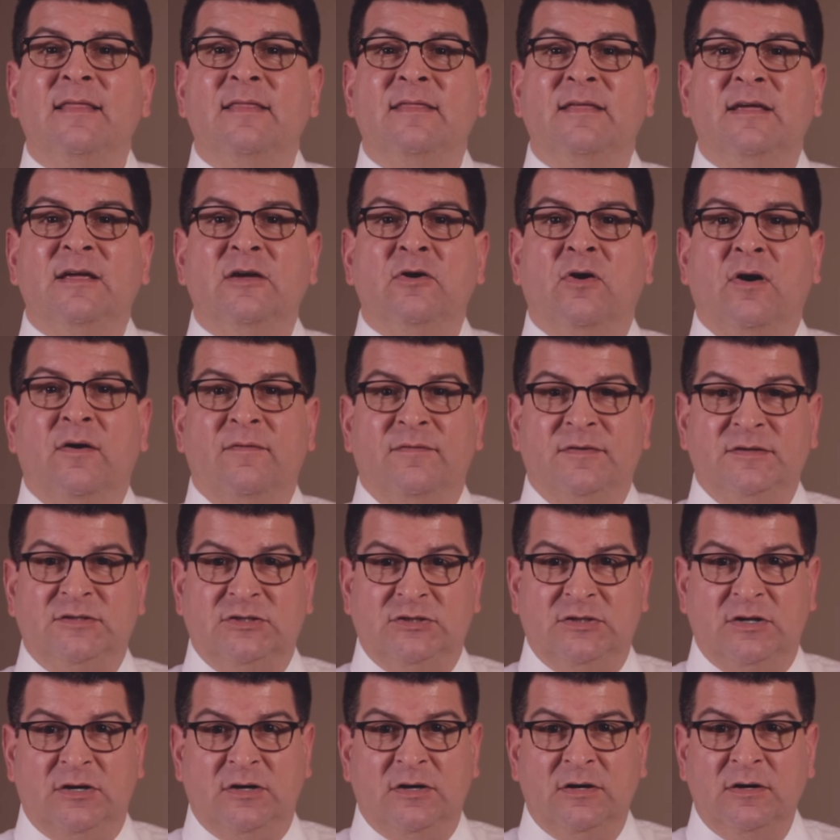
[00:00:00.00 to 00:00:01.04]
the
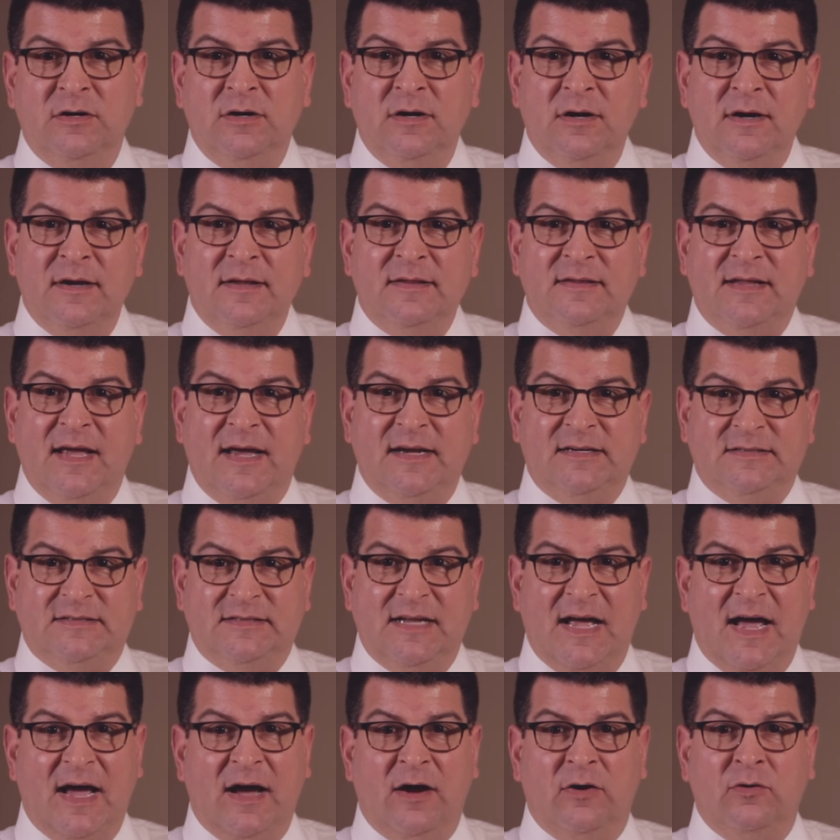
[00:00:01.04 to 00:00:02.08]
officer takes
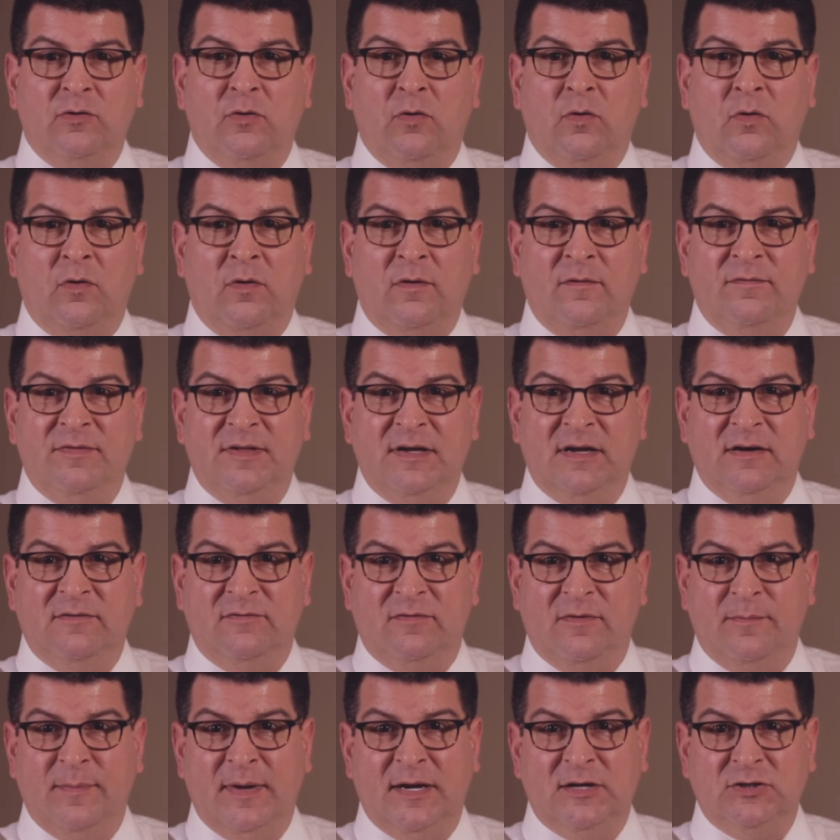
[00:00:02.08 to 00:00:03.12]
down all of the
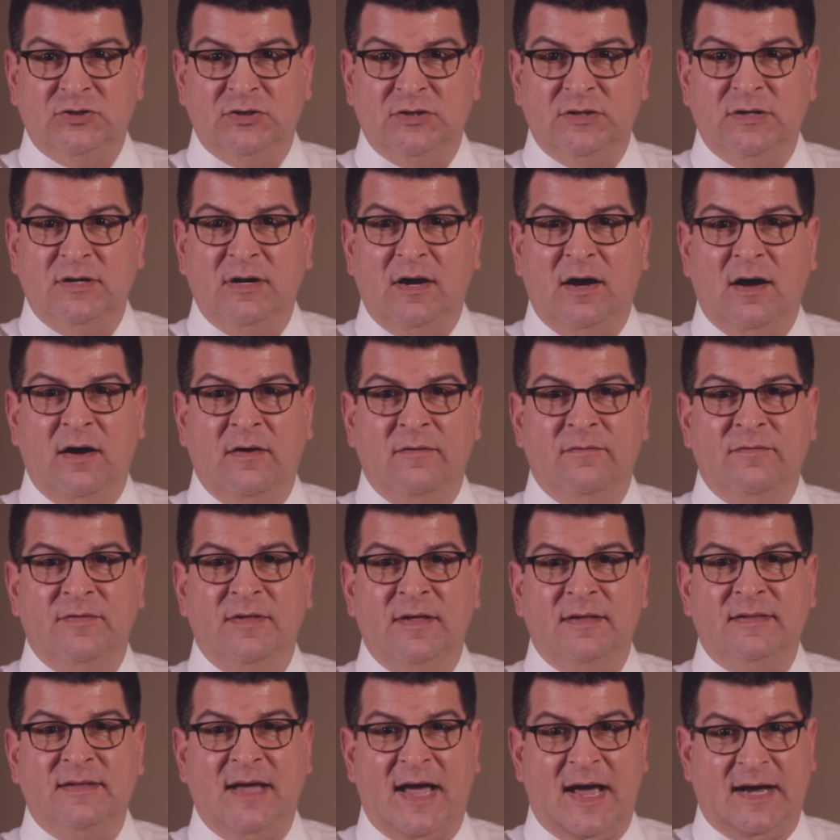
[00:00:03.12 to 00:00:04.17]
information of the
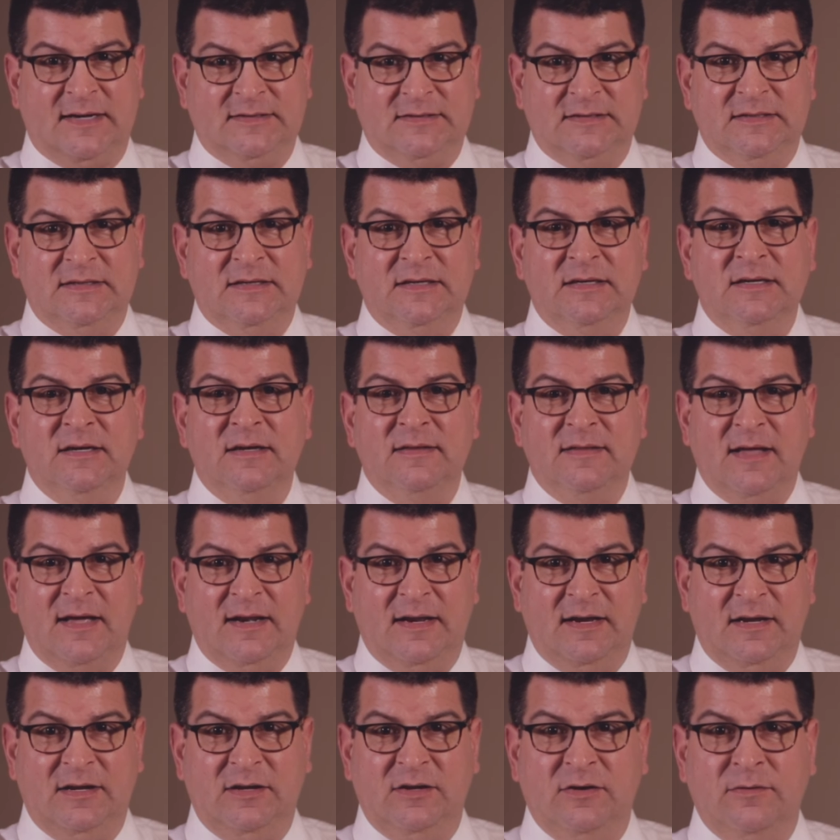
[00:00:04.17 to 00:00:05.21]
taxi that
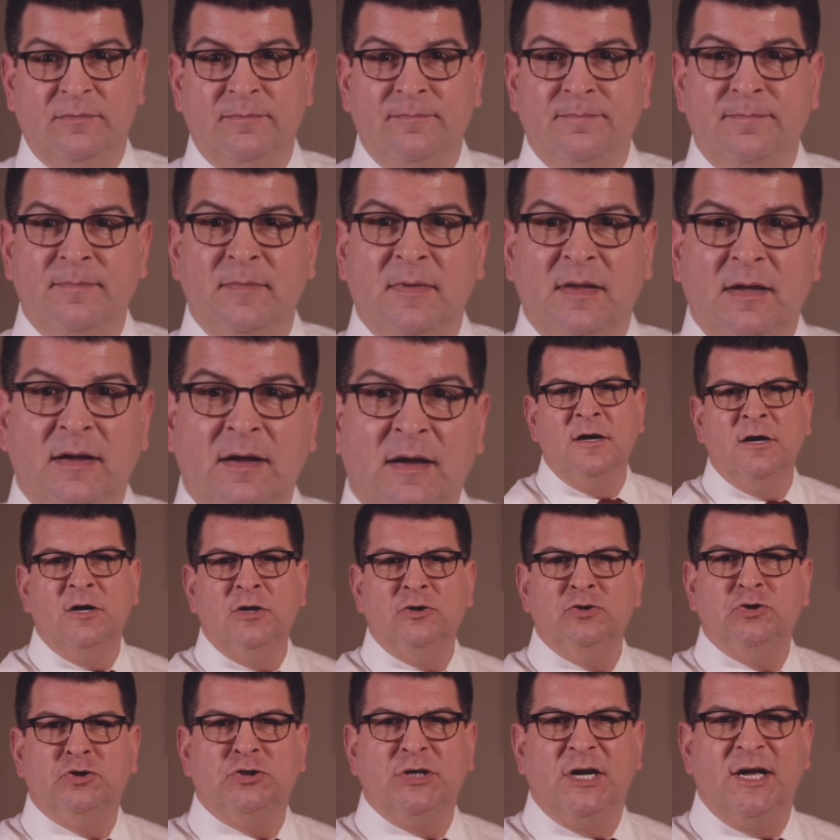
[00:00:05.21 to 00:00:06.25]
hit
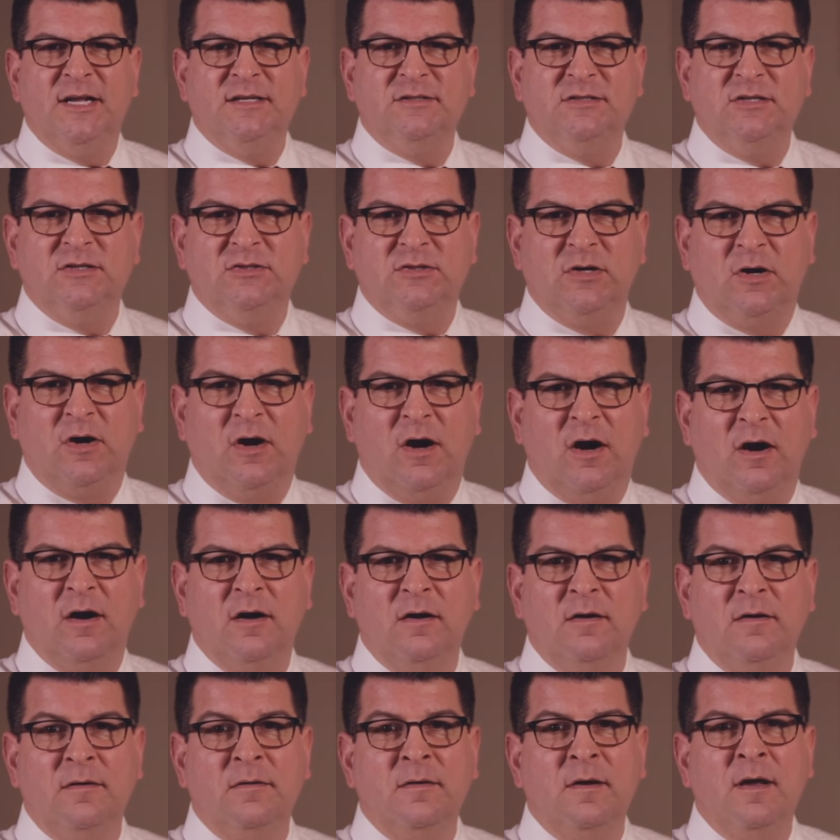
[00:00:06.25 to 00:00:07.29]
you. Chances are
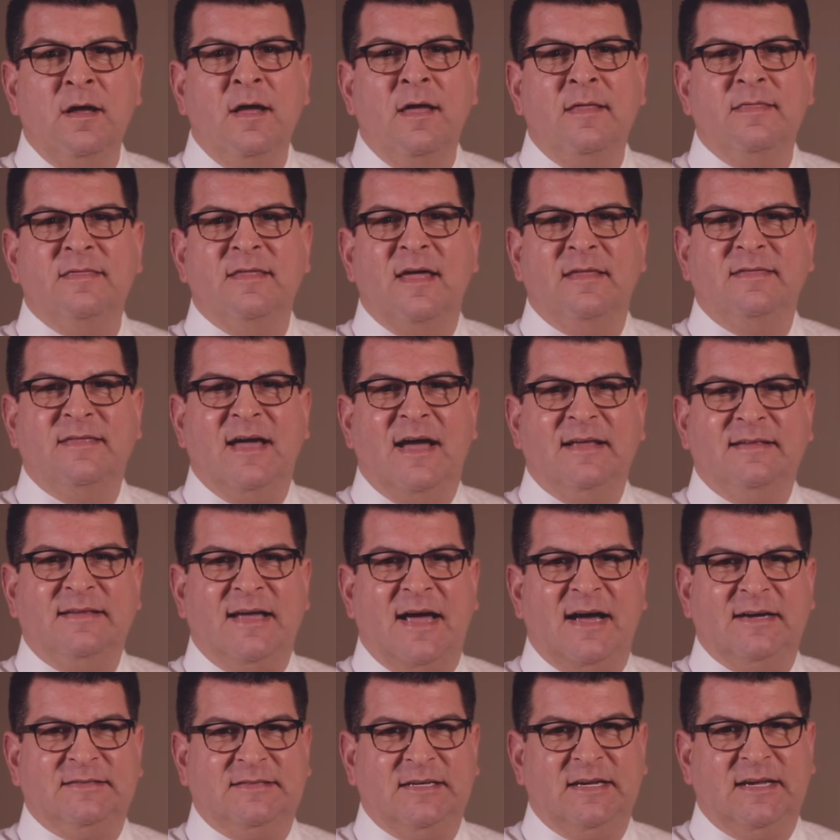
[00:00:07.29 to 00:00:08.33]
that that
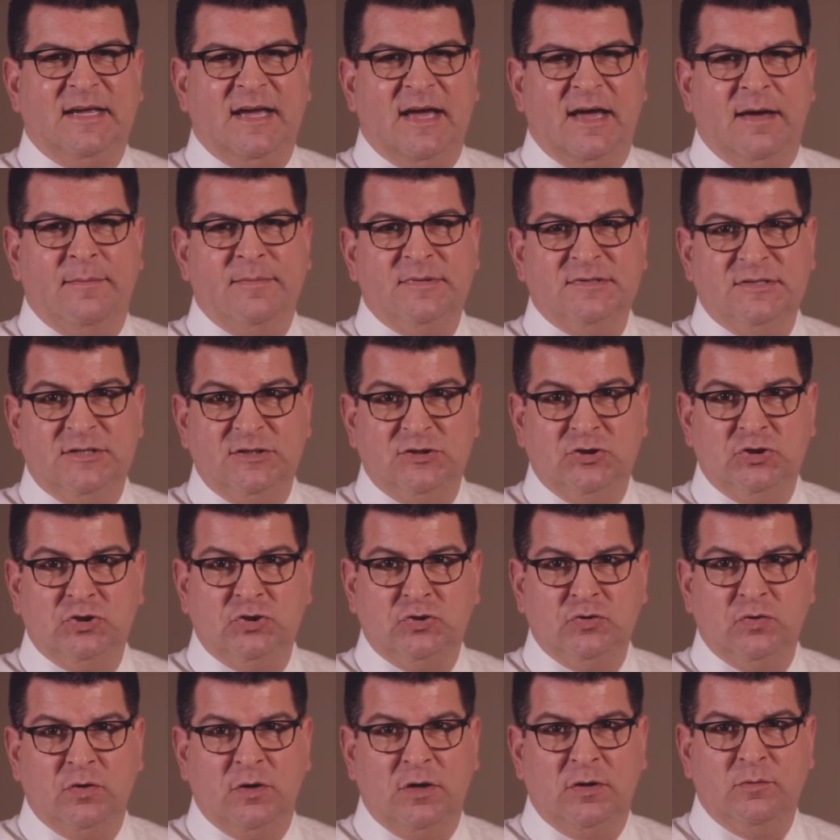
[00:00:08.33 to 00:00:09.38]
taxi cab is
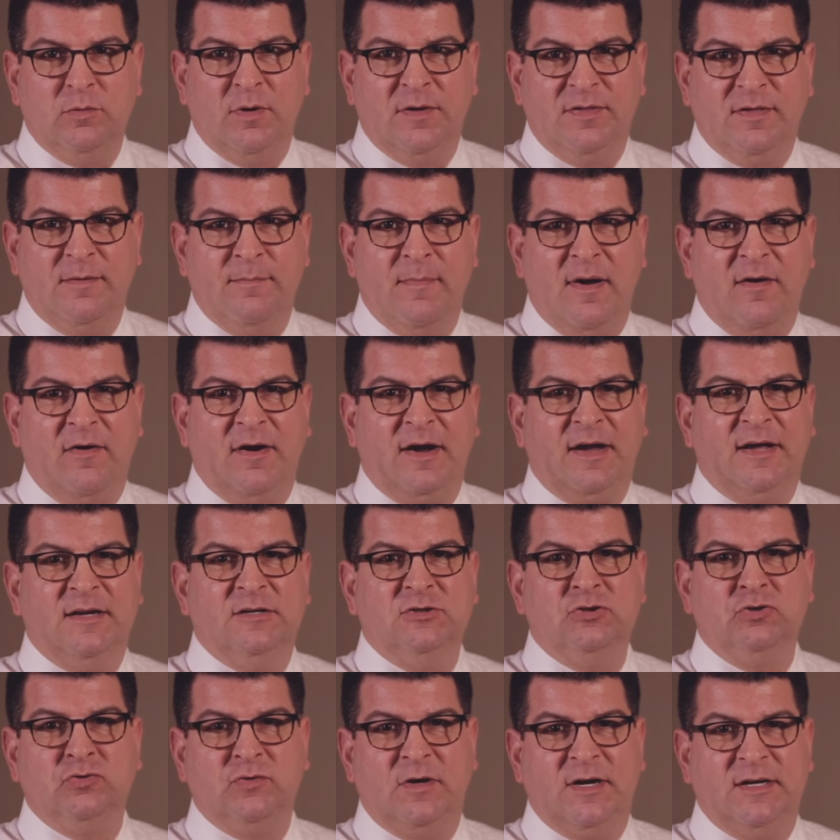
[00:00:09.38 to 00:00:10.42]
insured with American
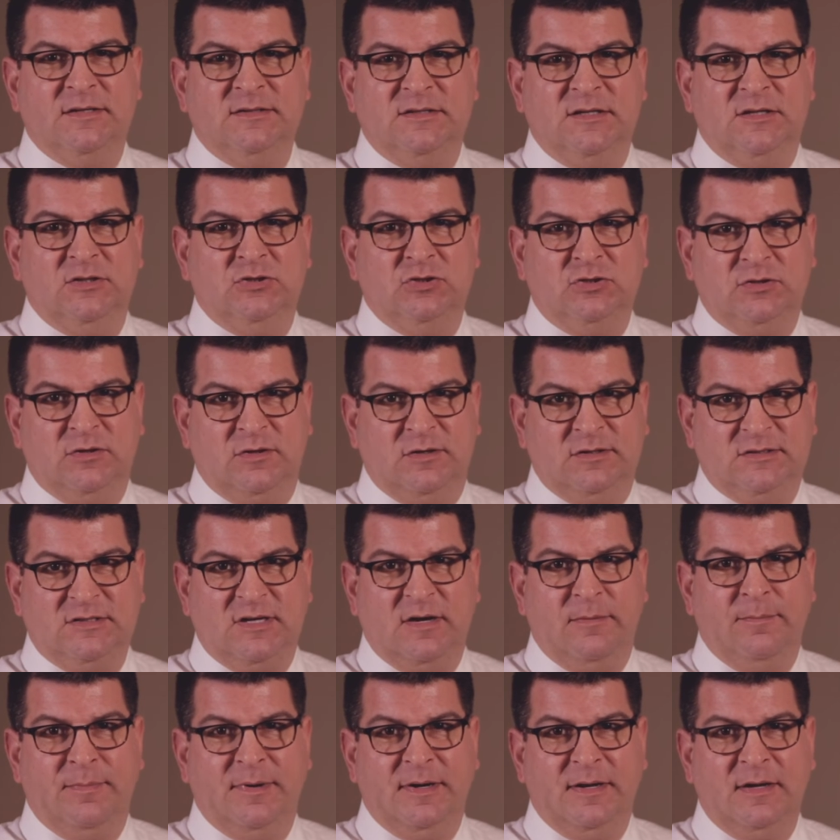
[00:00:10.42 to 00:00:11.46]
Transit Insurance
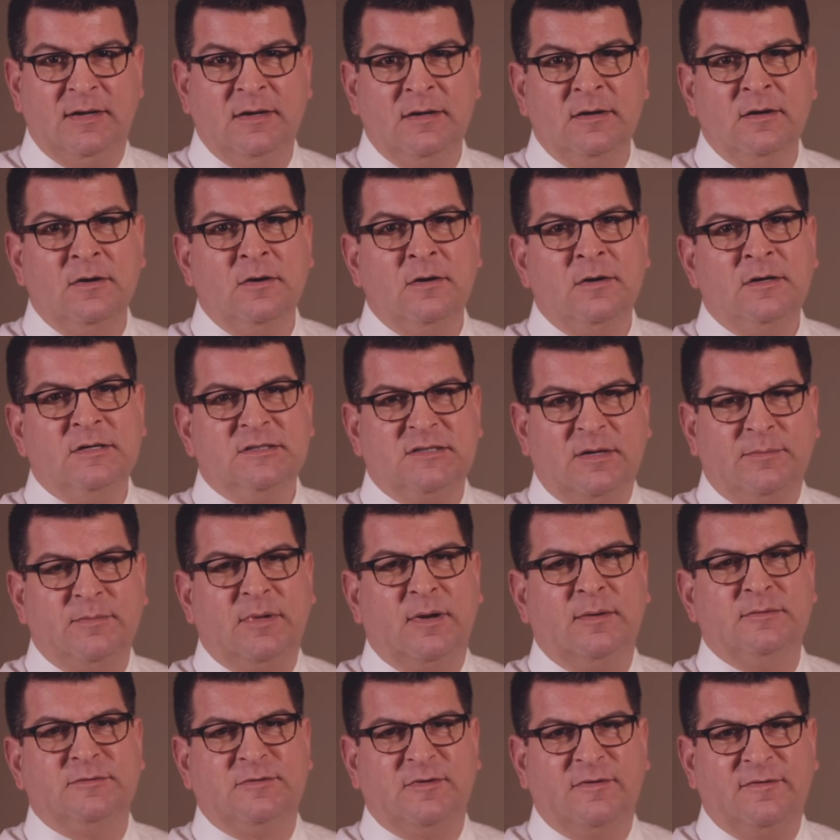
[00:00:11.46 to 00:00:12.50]
Company,
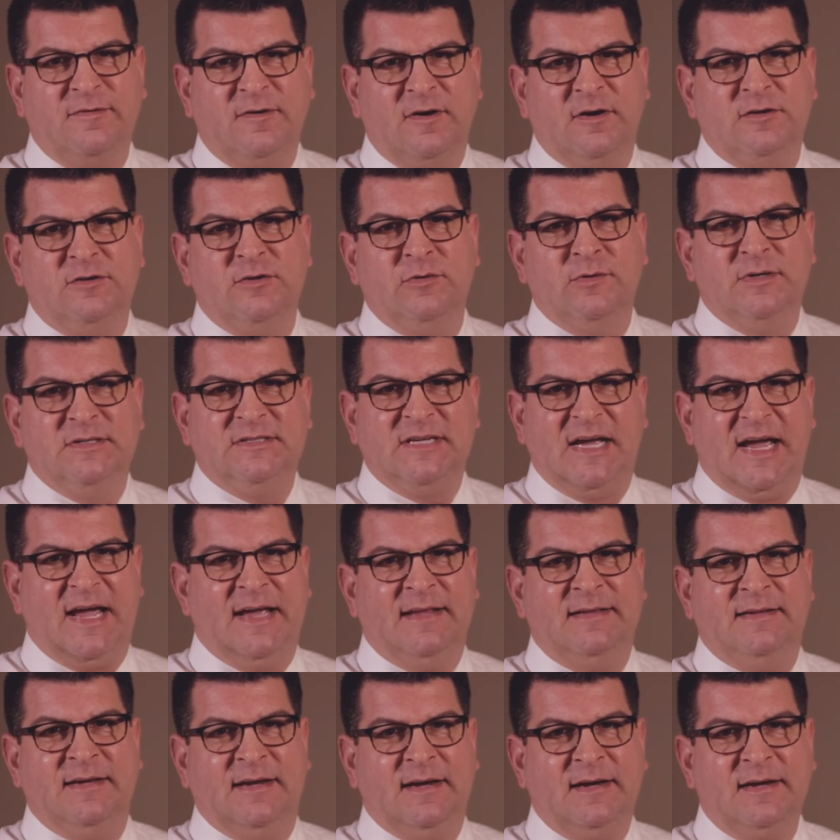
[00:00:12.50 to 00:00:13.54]
sometimes referred to as
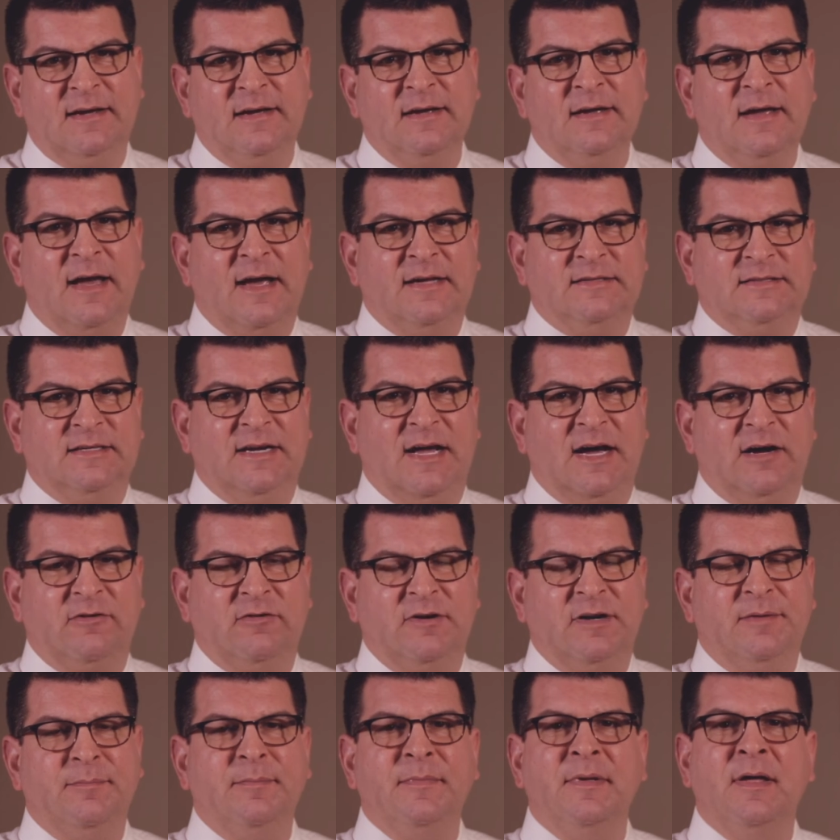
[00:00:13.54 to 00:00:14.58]
ATIC as an
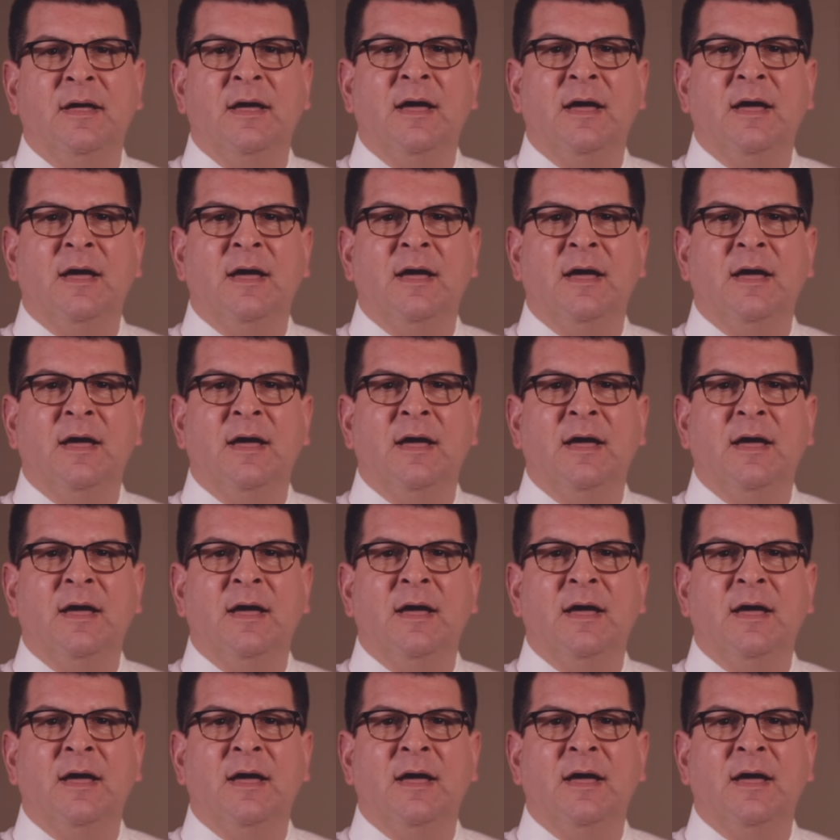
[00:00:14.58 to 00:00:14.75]
acronym.